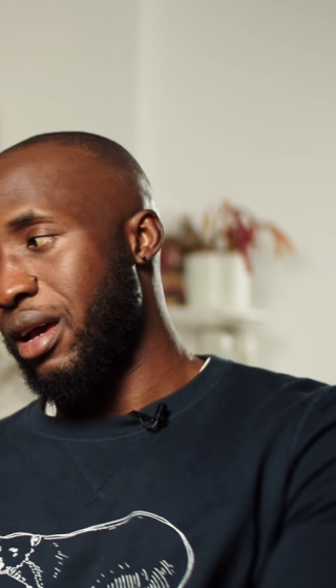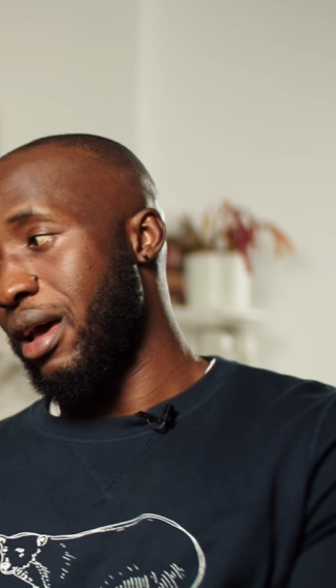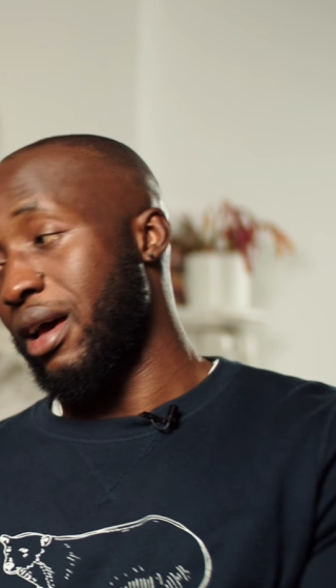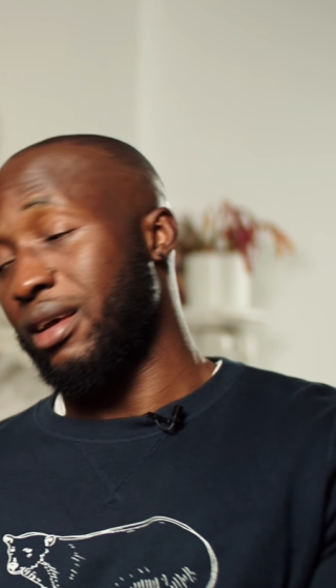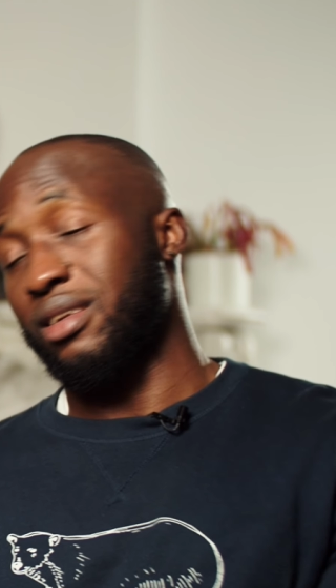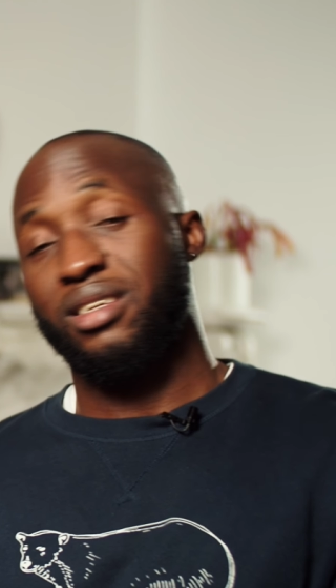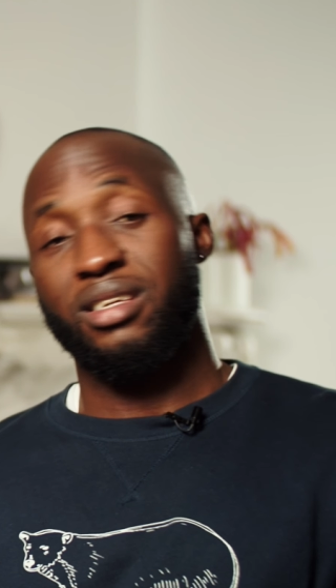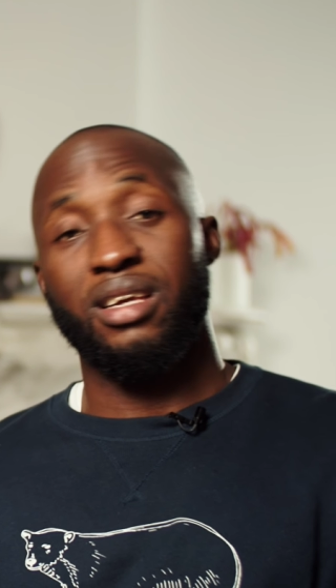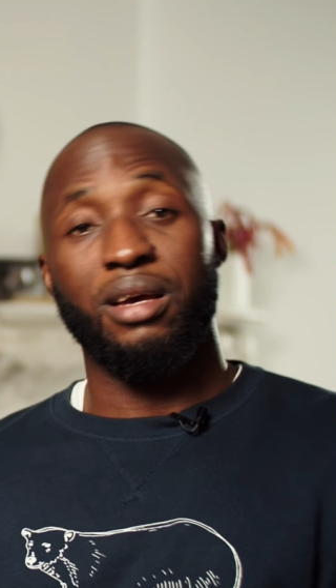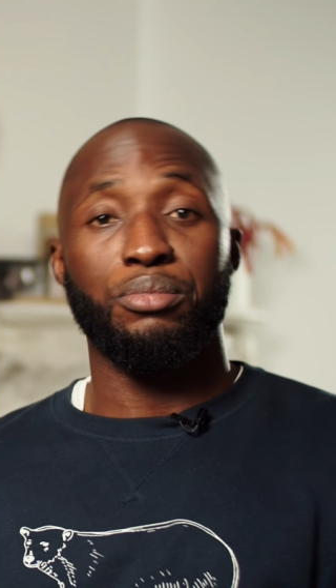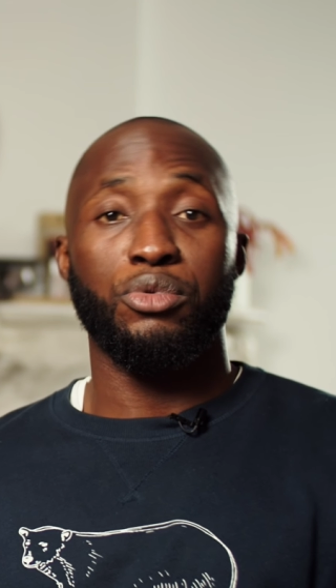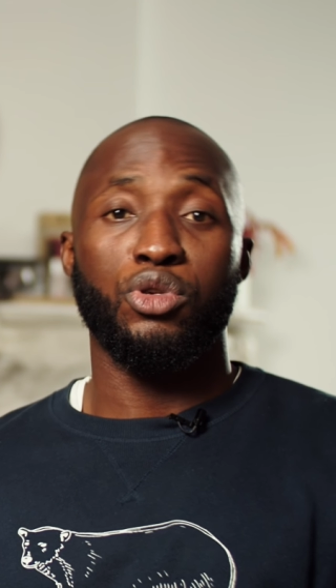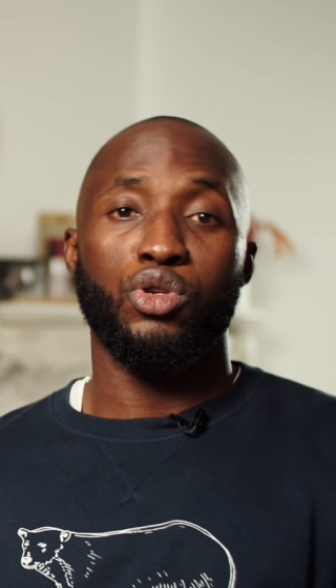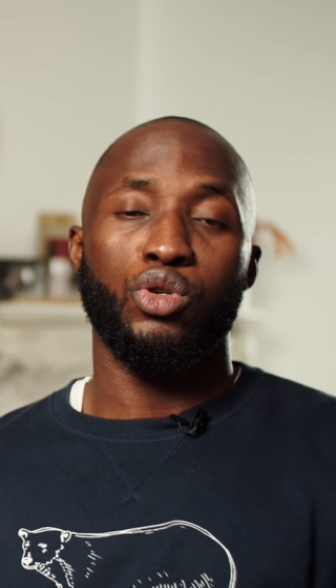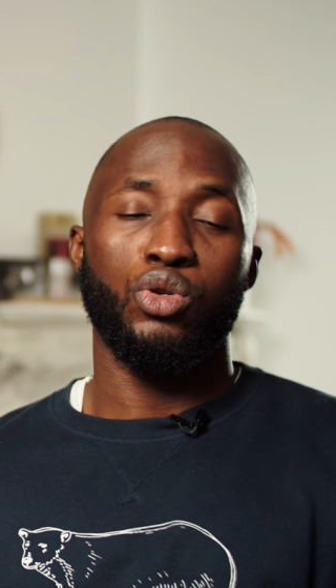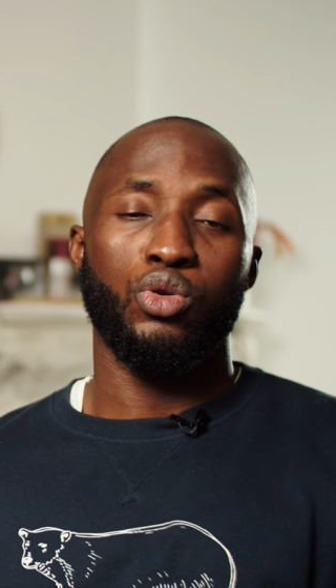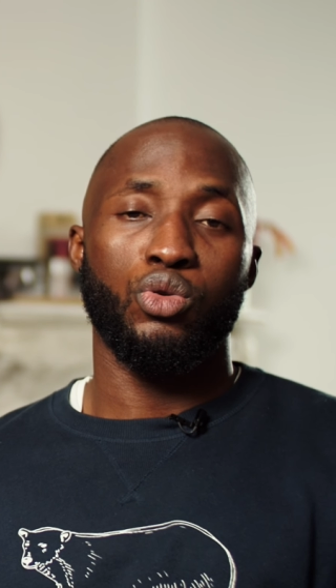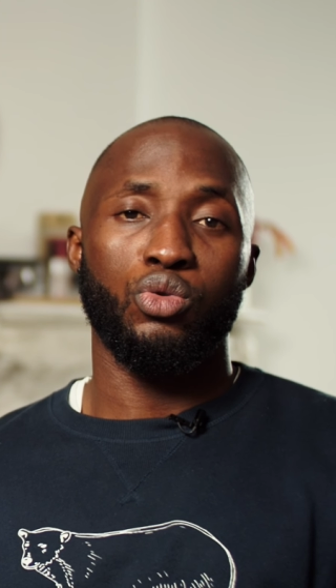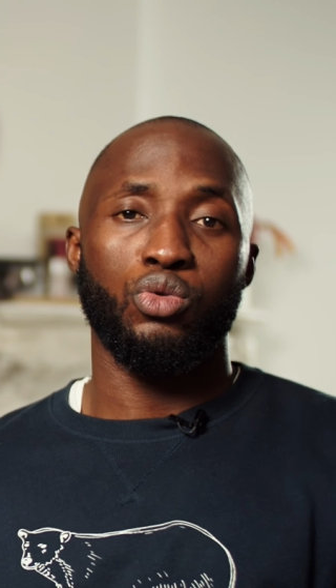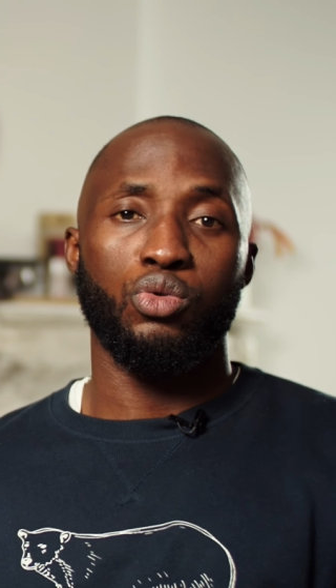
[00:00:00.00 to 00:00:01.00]
except
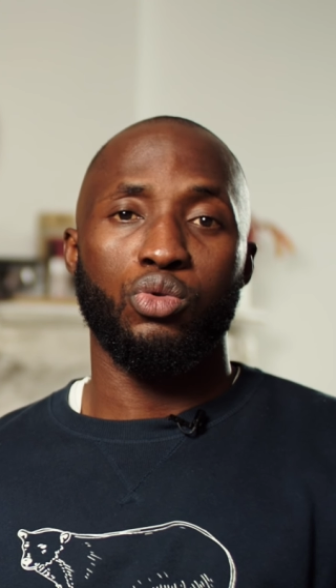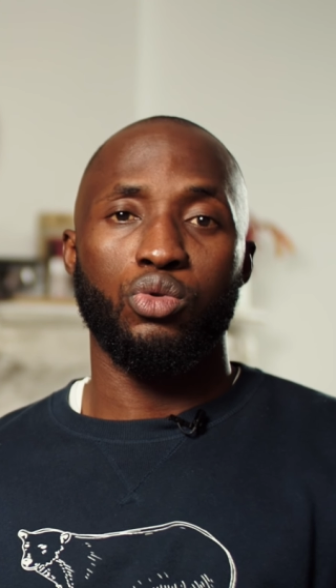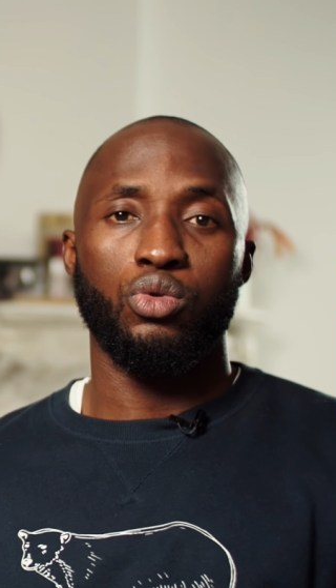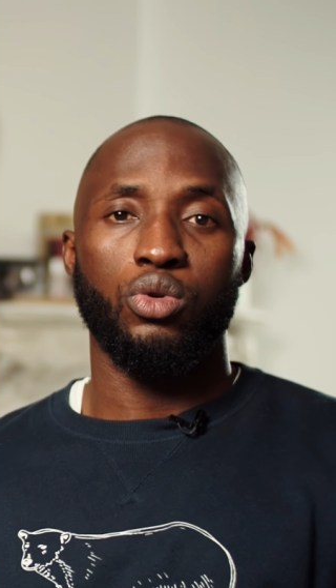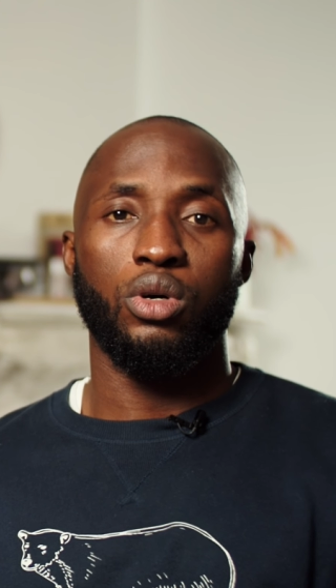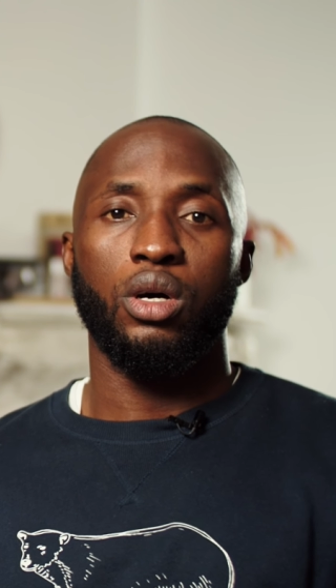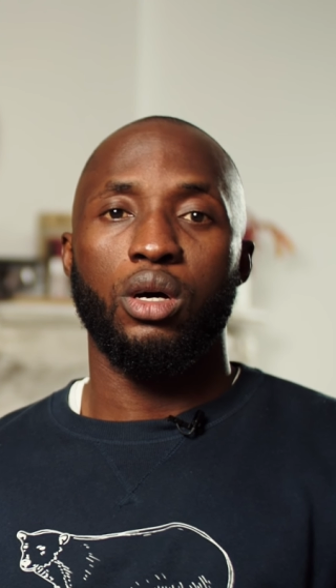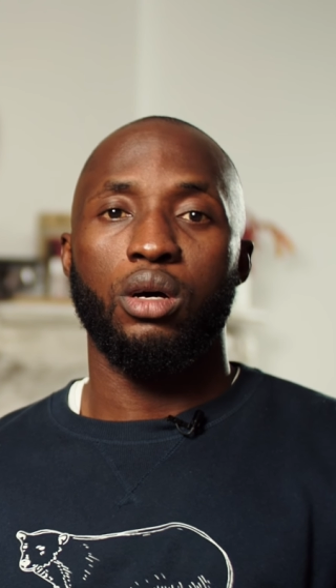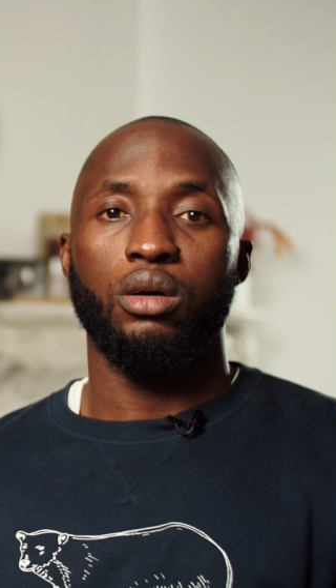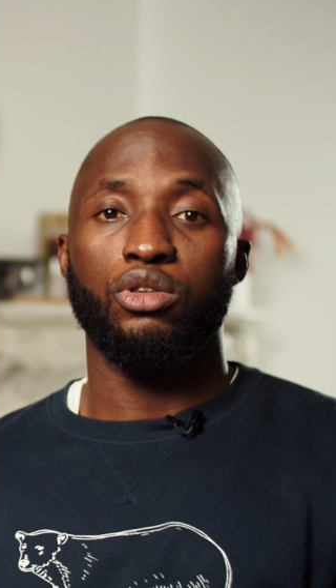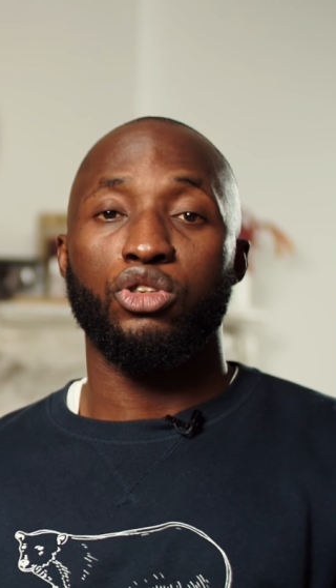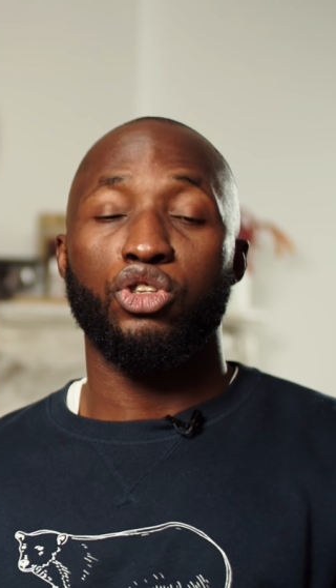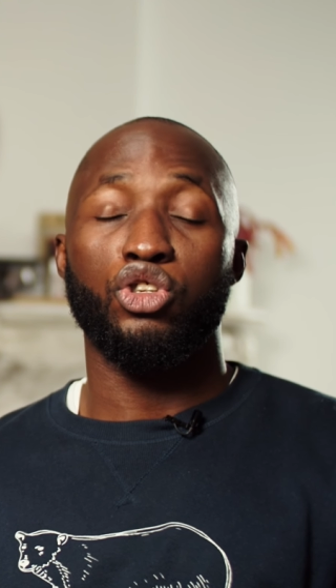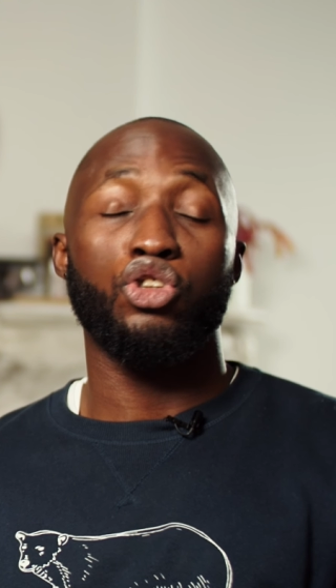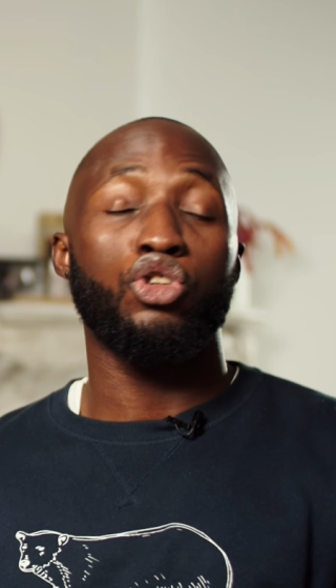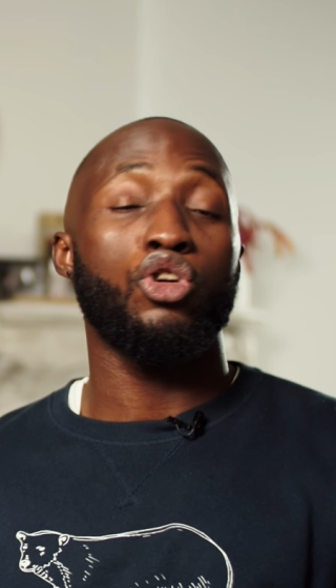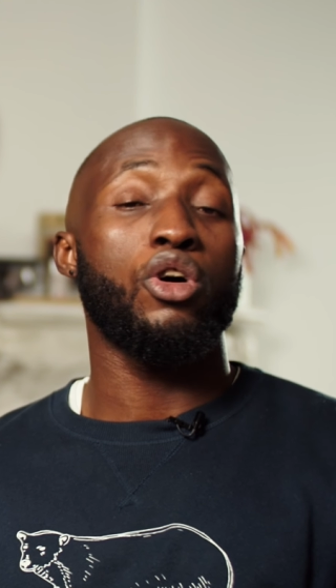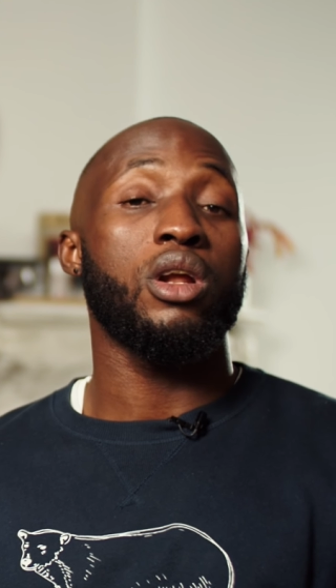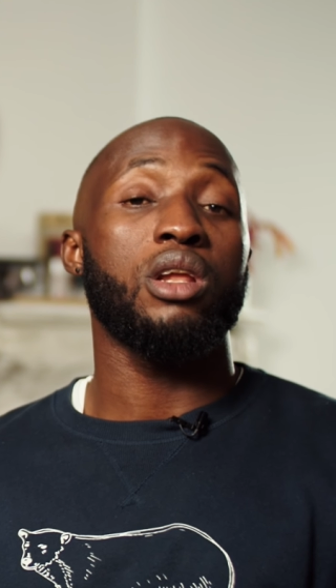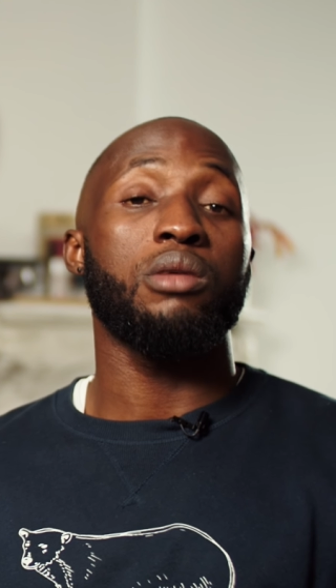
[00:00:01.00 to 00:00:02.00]
you
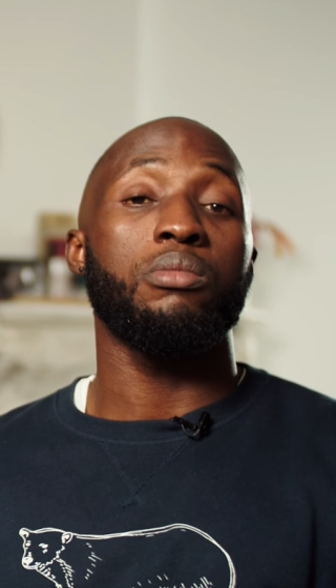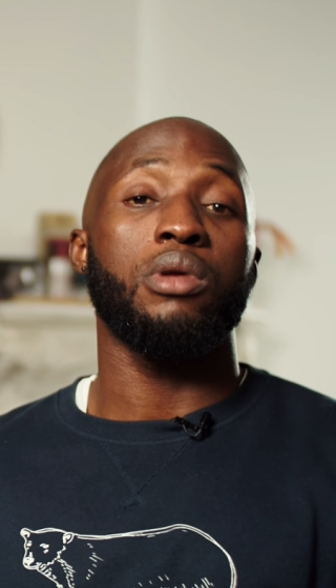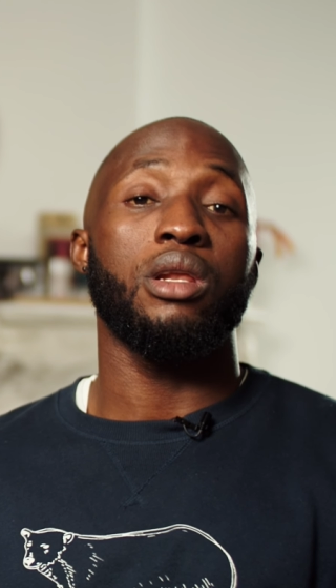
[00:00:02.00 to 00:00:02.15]
strongly